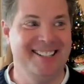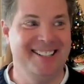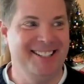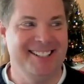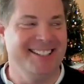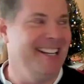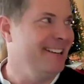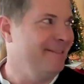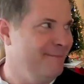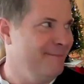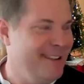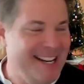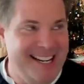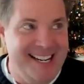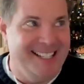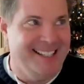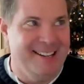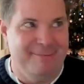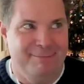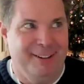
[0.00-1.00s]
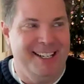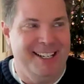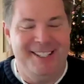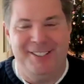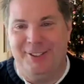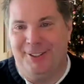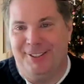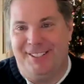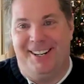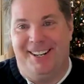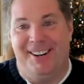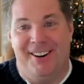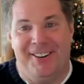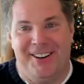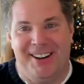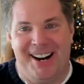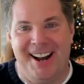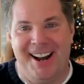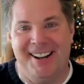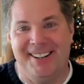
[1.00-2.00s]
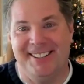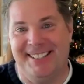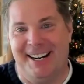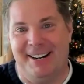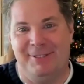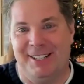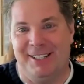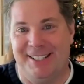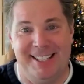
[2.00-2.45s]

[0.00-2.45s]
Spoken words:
and it's just like me and the bleachers and no one else.